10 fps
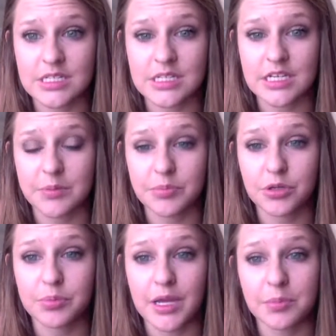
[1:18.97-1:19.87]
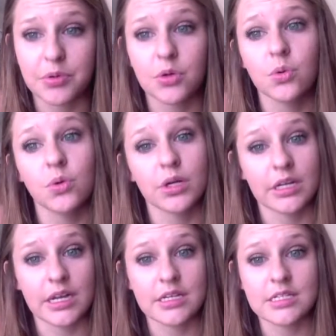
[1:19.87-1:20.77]
to keep your paper
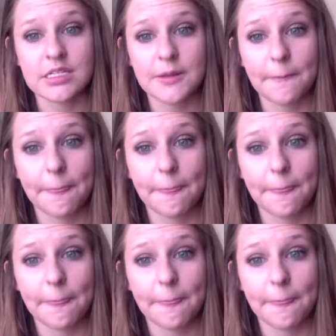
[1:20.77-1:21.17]
organized.